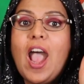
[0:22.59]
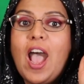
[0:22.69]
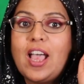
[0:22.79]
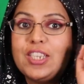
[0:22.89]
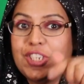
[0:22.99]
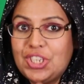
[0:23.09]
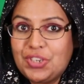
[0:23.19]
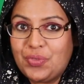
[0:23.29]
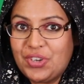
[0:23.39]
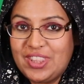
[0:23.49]

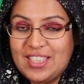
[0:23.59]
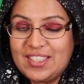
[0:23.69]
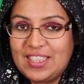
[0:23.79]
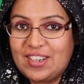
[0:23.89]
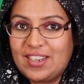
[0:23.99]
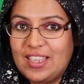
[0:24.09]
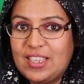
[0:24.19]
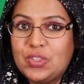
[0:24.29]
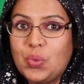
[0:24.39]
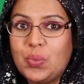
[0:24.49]
for these series,